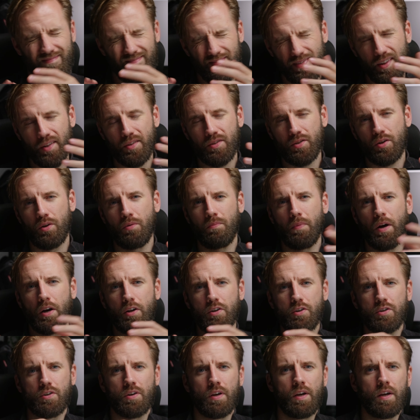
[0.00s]
not too
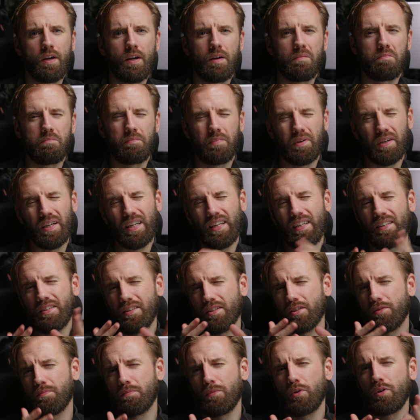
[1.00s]
much, but it
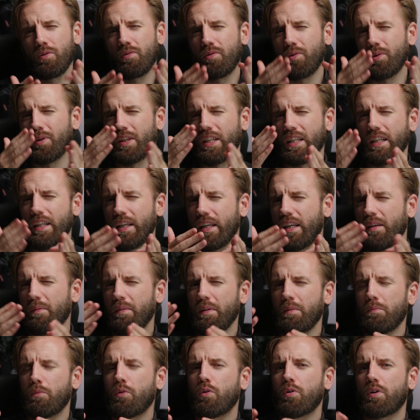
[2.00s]
does move you a little
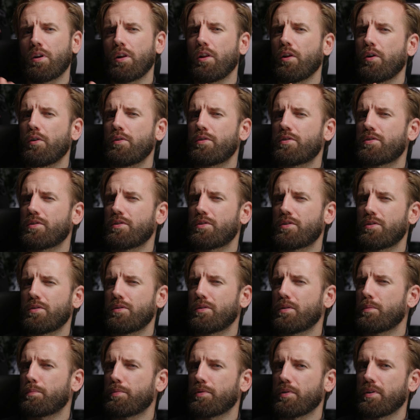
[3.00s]
bit more closer
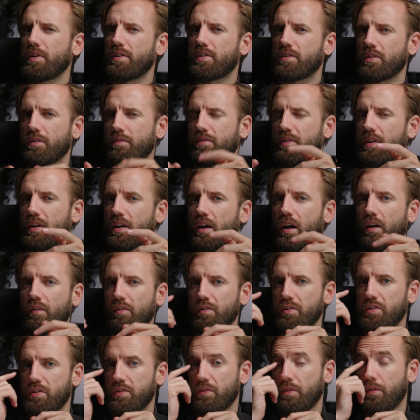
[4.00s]
to the price of the
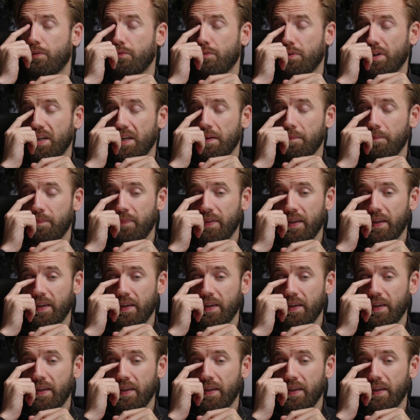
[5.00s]
RS3.